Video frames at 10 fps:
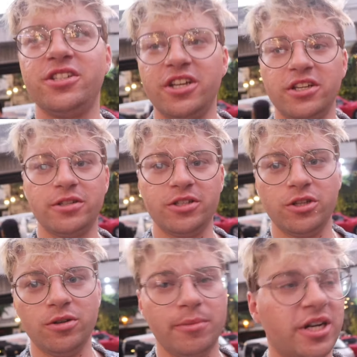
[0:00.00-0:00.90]
to get
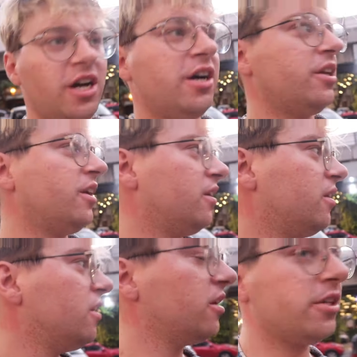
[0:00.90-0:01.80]
to Makati.
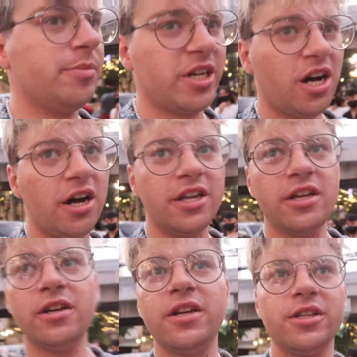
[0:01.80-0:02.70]
Because
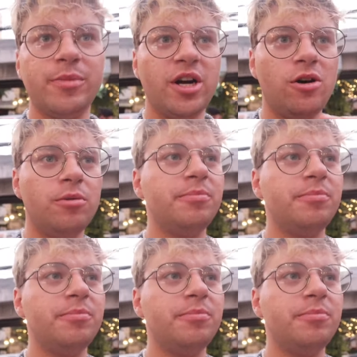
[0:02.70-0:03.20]
Makati is my home